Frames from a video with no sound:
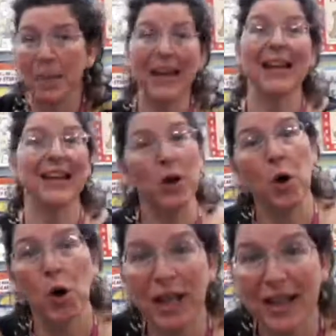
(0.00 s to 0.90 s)
making a
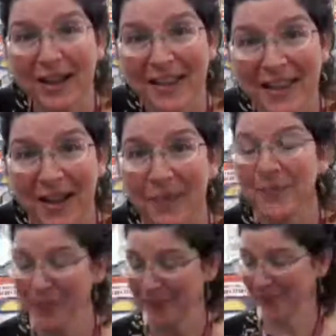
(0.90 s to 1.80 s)
noise,
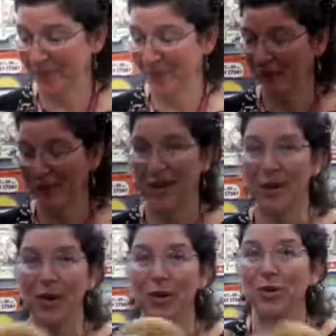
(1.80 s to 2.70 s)

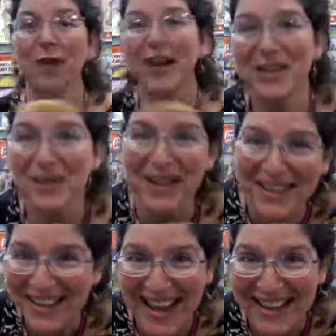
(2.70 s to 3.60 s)
trying to
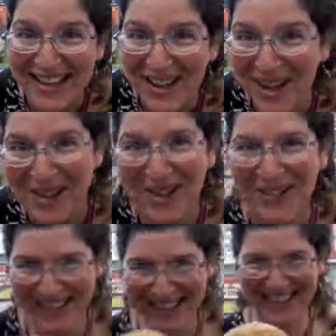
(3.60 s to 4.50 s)
entertain you.
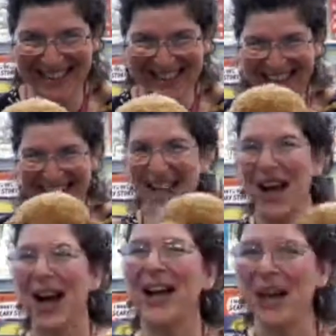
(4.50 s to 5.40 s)

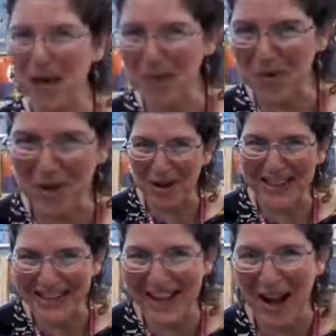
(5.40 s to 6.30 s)
I hope
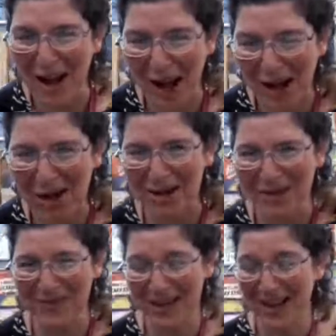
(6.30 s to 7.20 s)
joined in at home.
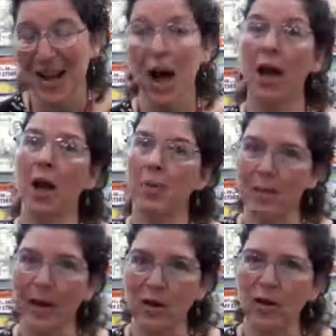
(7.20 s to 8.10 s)
I hope
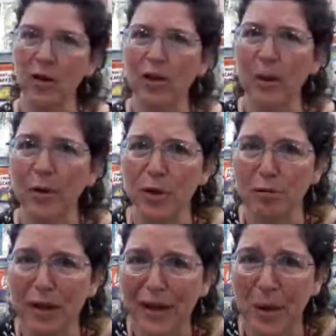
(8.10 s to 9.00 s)
you managed to do some of
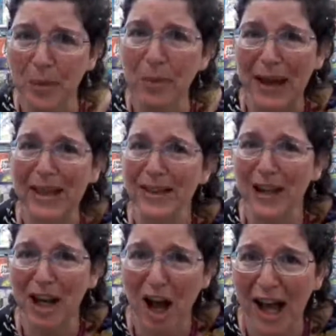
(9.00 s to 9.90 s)
the rhythms better
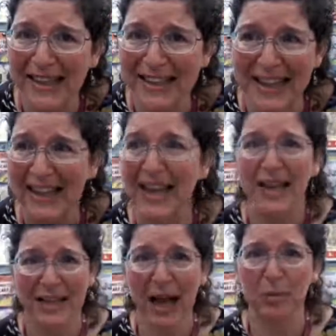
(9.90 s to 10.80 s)
than I did.
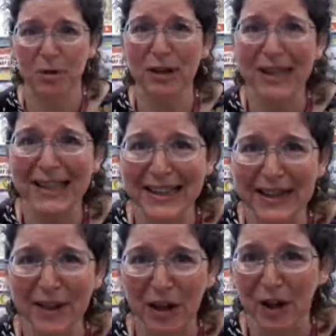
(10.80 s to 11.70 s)
That was really
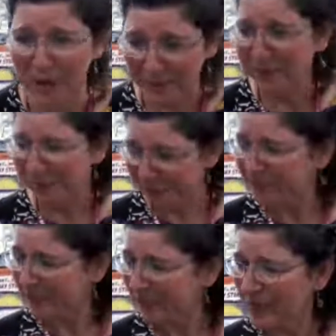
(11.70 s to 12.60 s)
difficult.
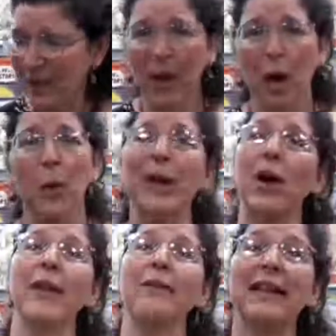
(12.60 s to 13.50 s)
We
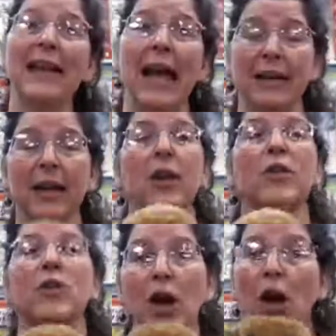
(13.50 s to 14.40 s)
got there in the end.
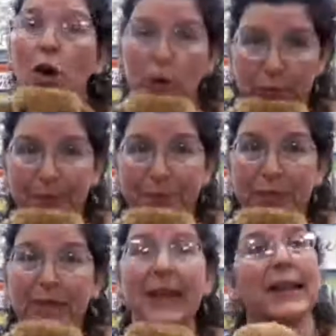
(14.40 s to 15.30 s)
So,
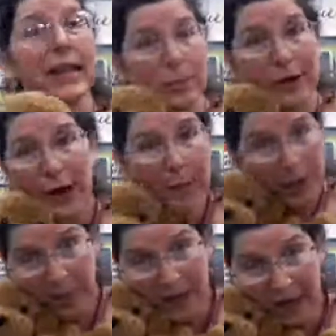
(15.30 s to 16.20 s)
this little brown
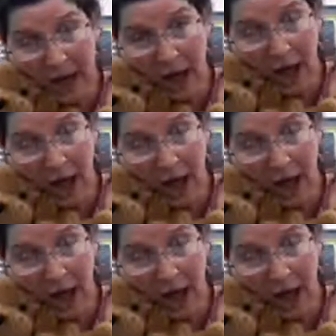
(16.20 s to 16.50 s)
puppy and